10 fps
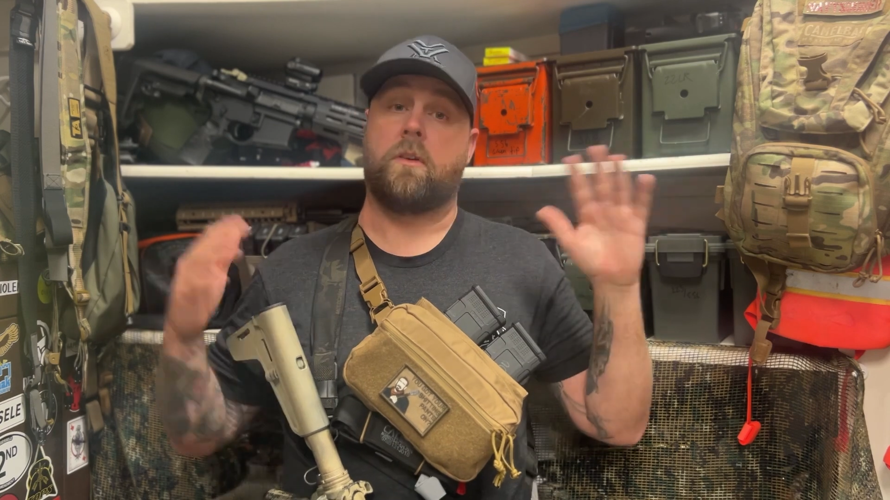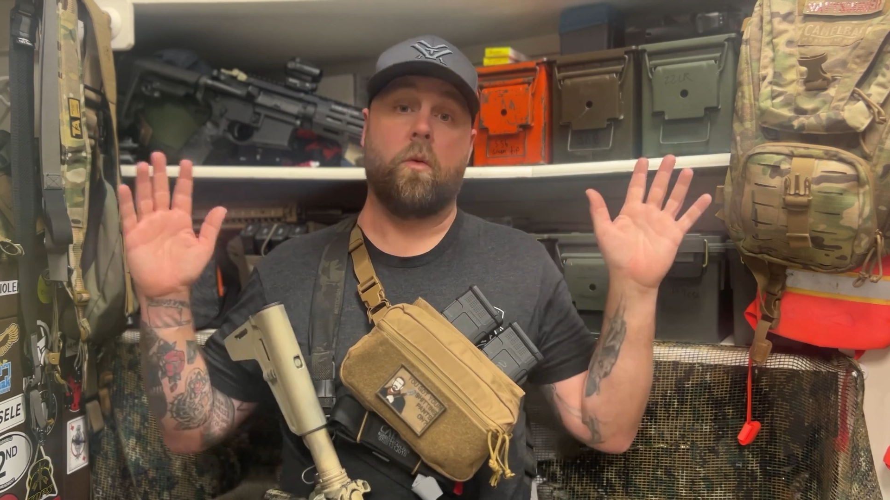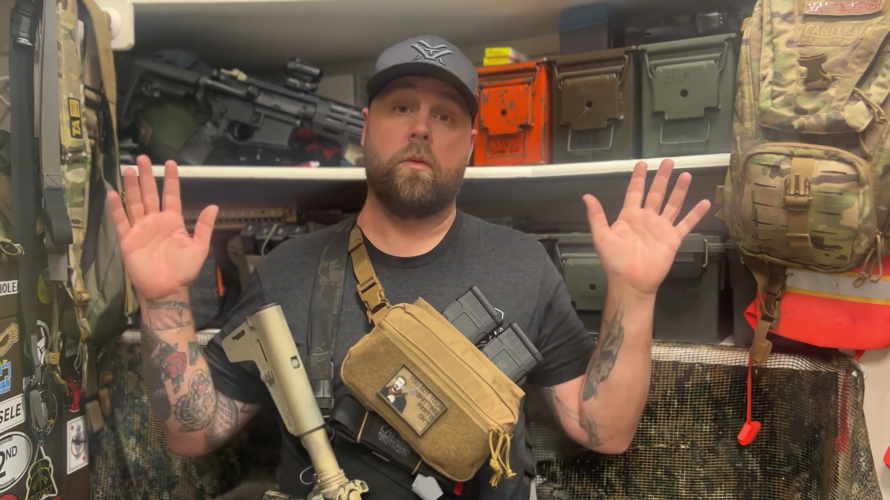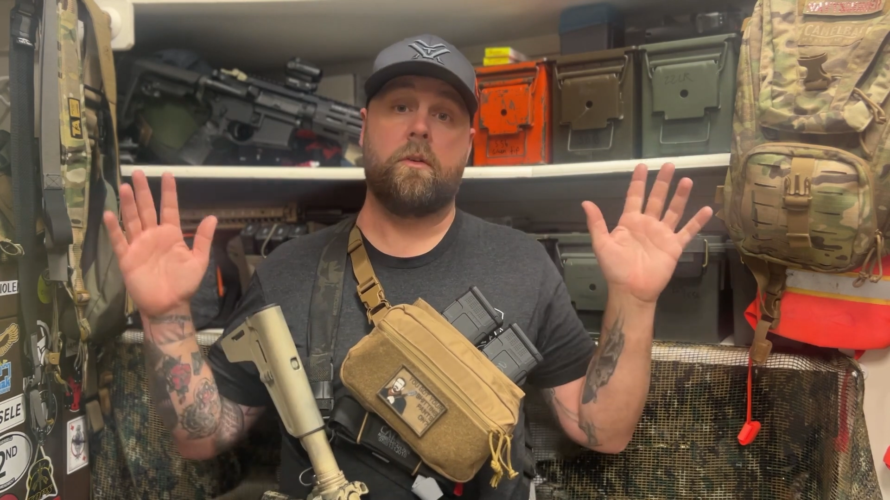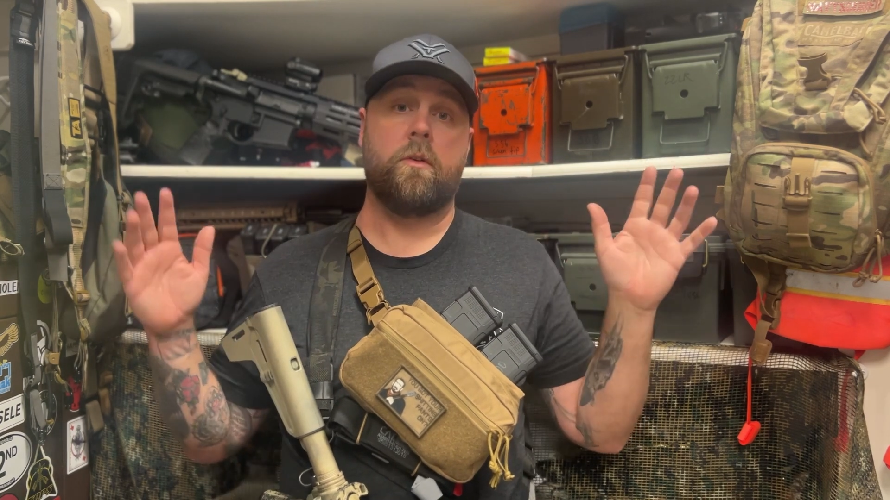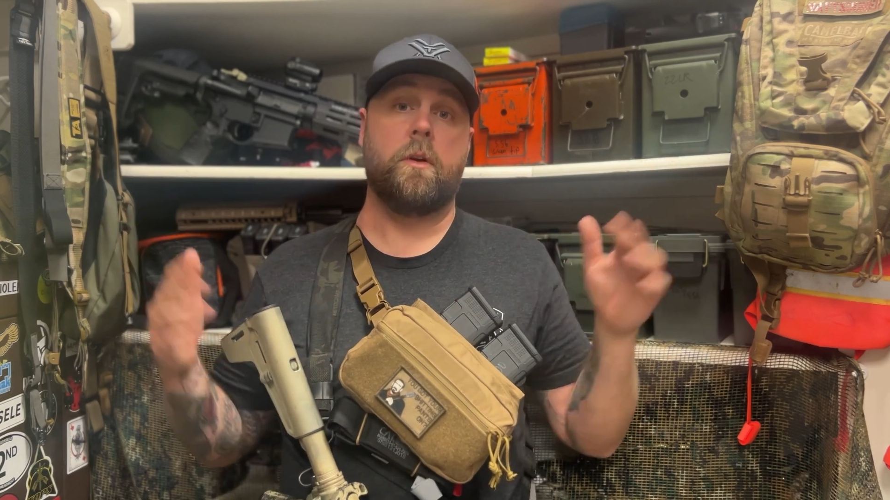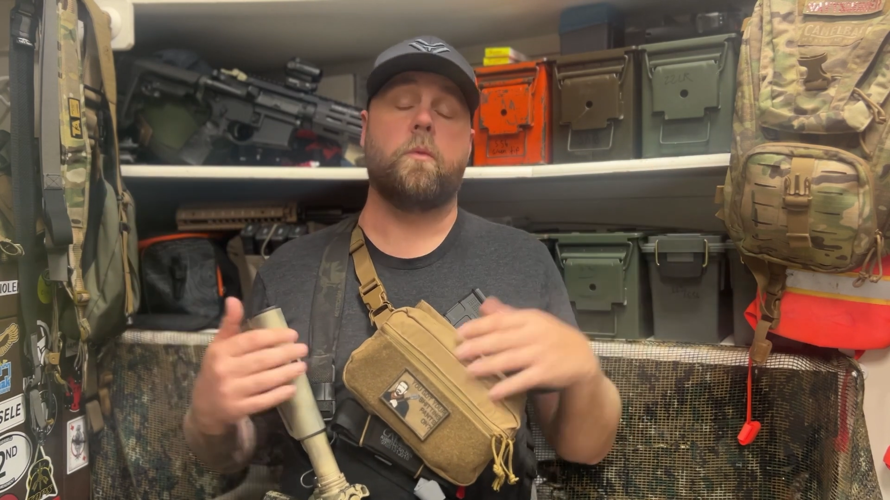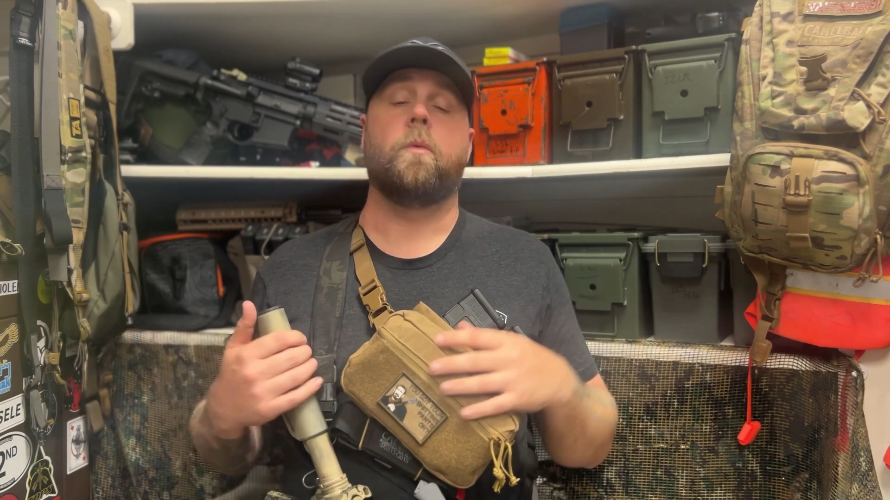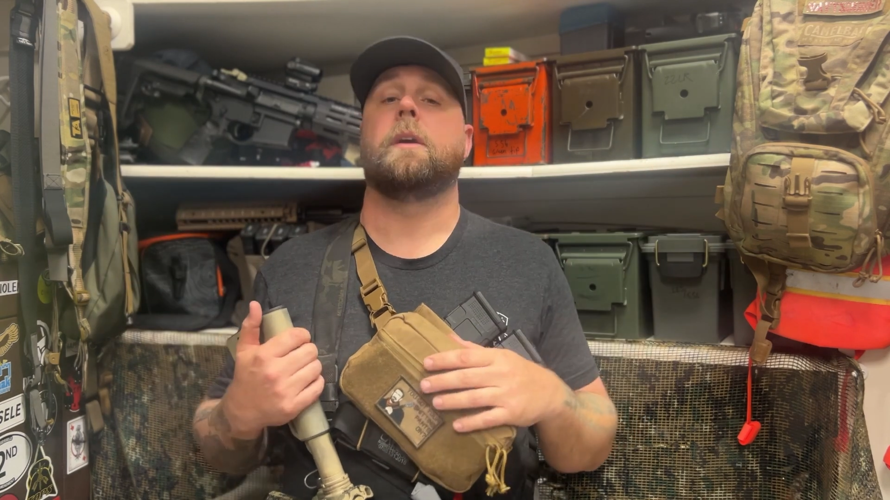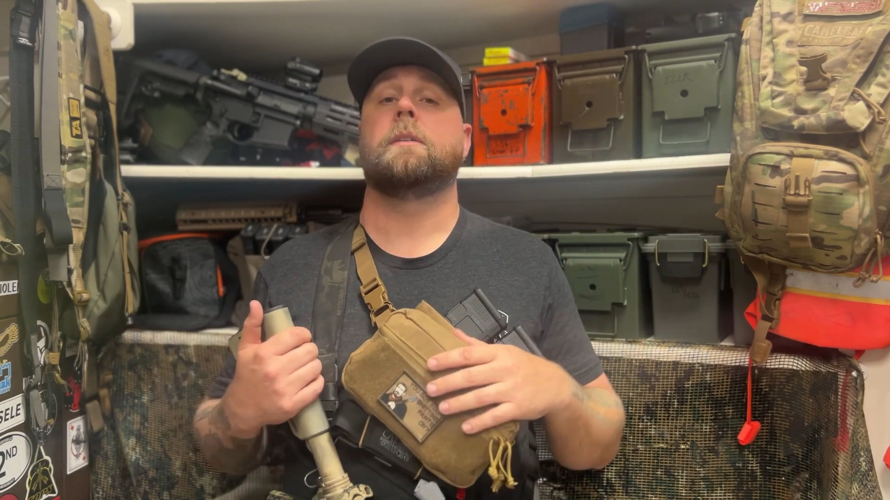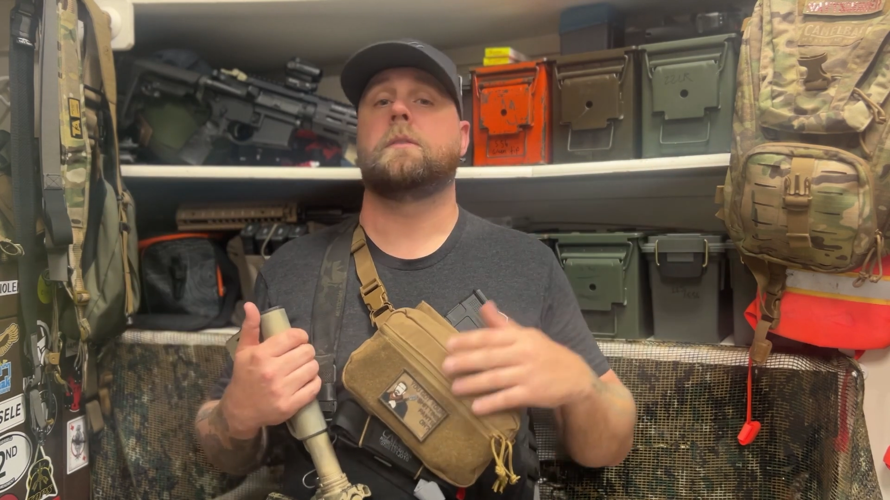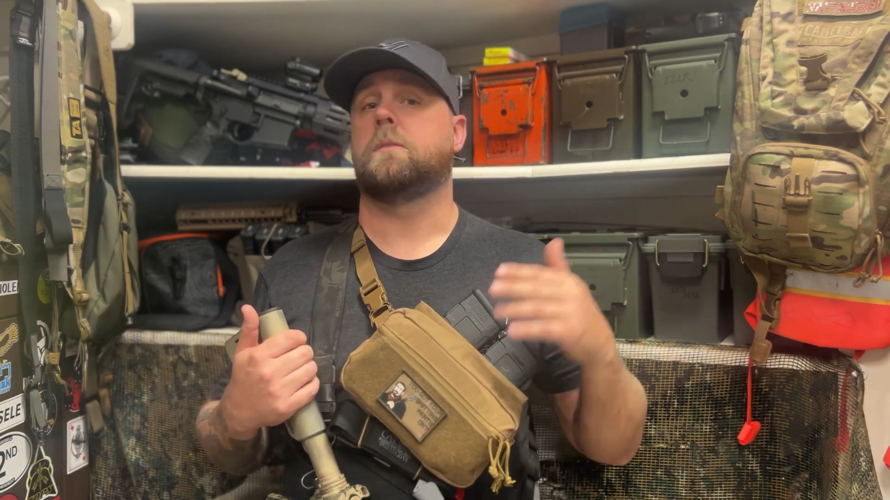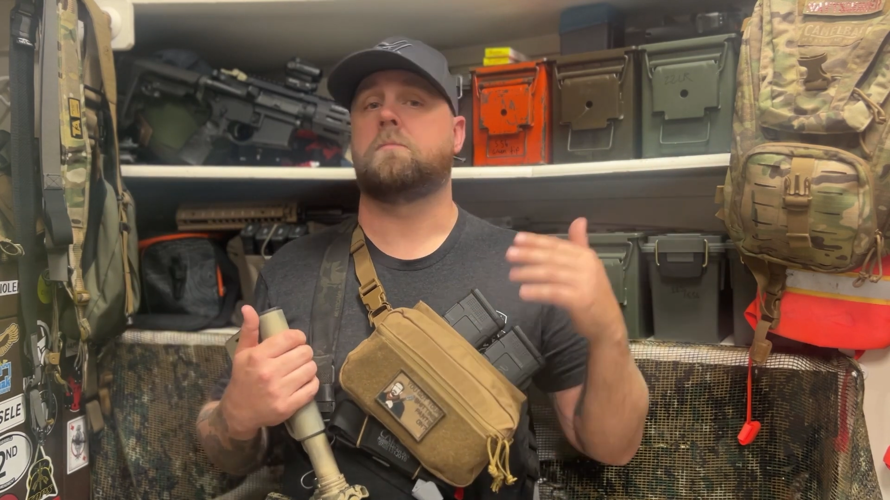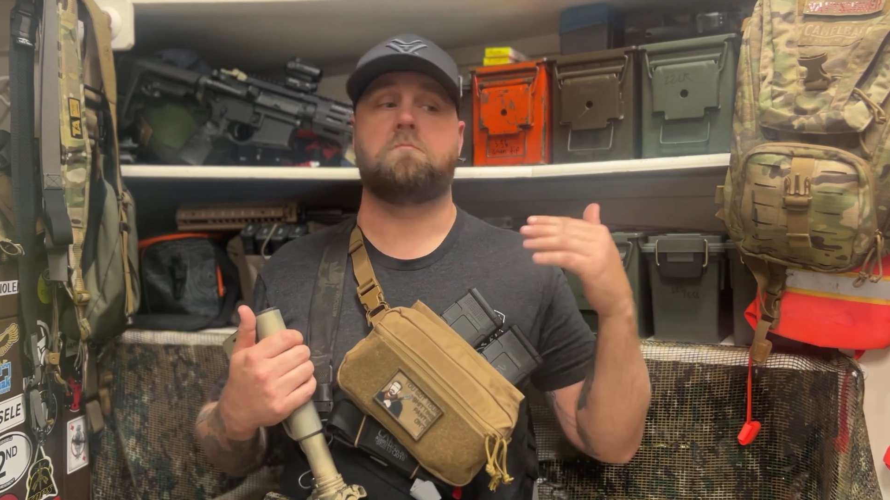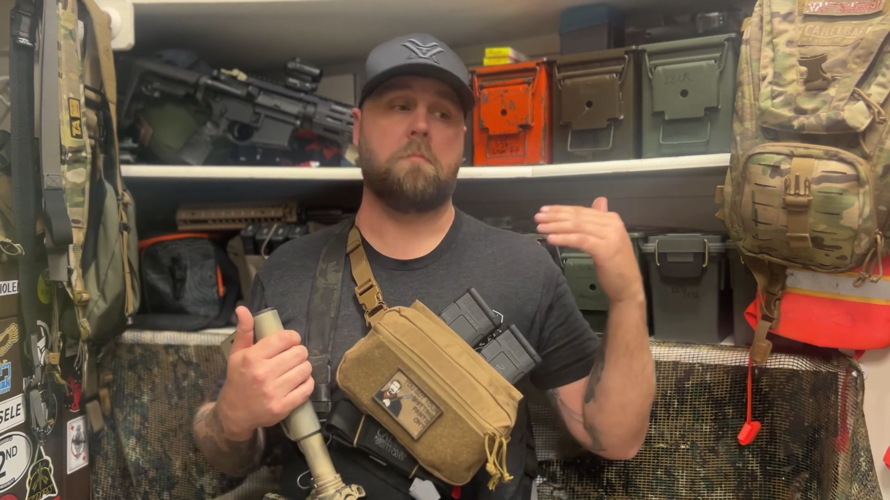going to anyways,